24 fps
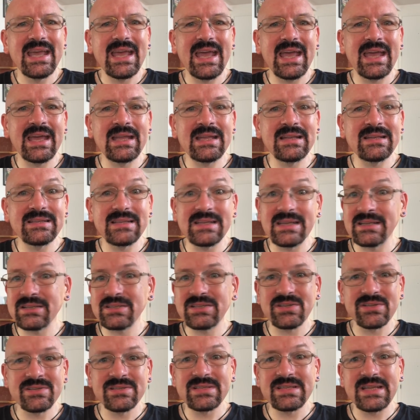And it
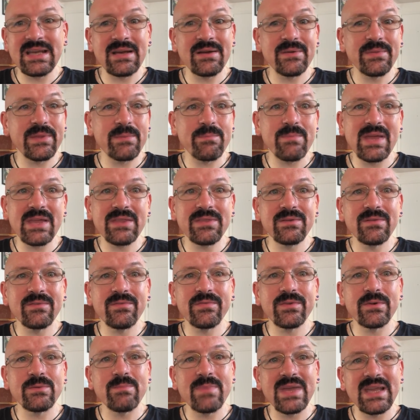turned out the method
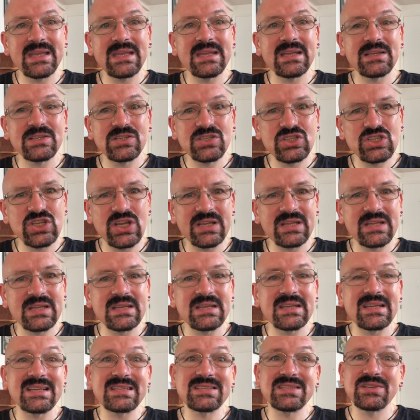for making a
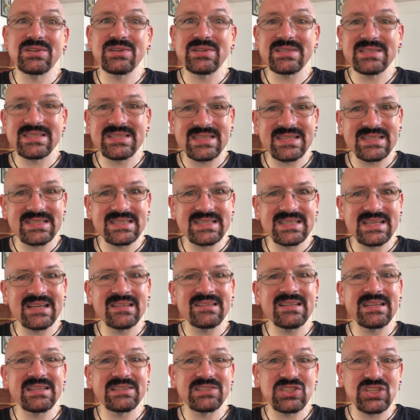chicken as good as the
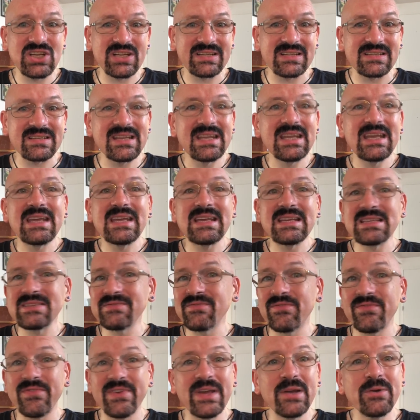deli chicken is
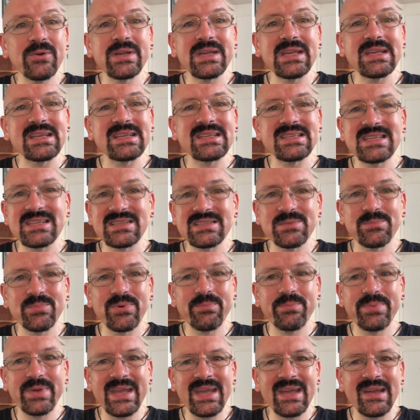very easy to
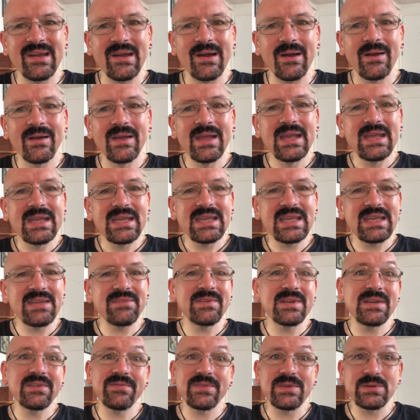prepare,
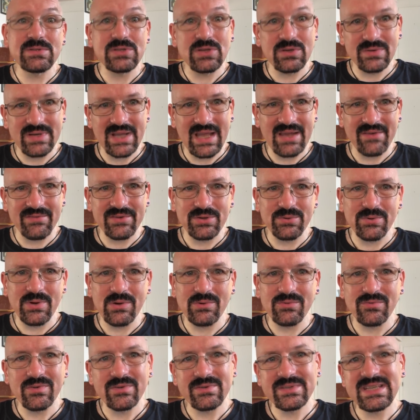even if you don't have your
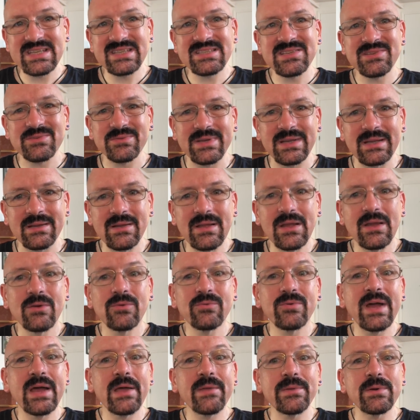own rotisserie.
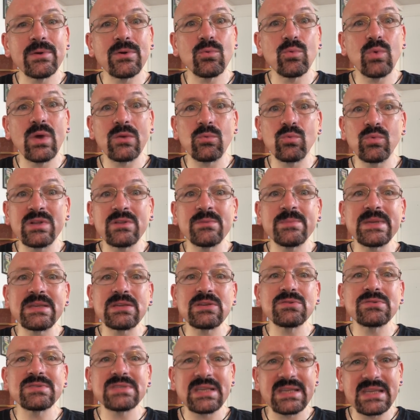Rather, what we'll be
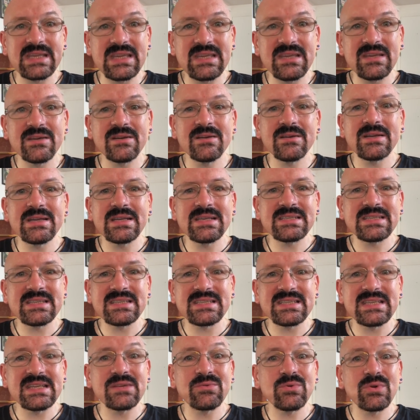using here is a
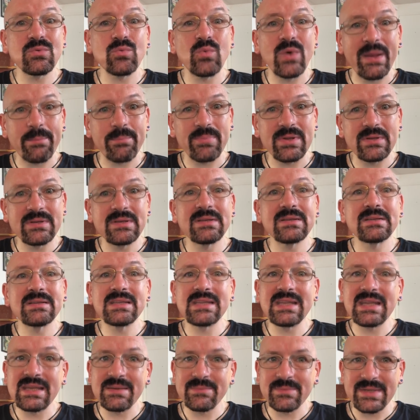secret weapon,
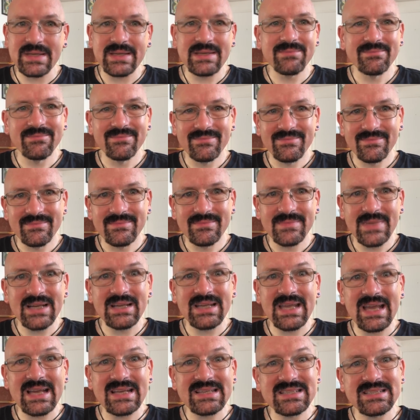namely, a
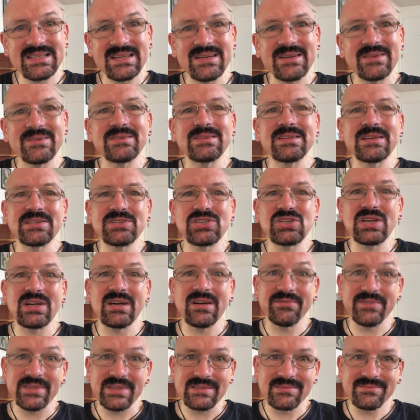cast iron Dutch
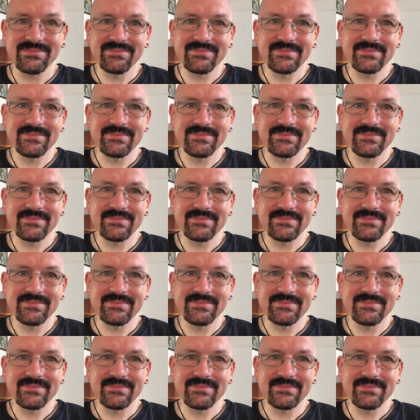oven.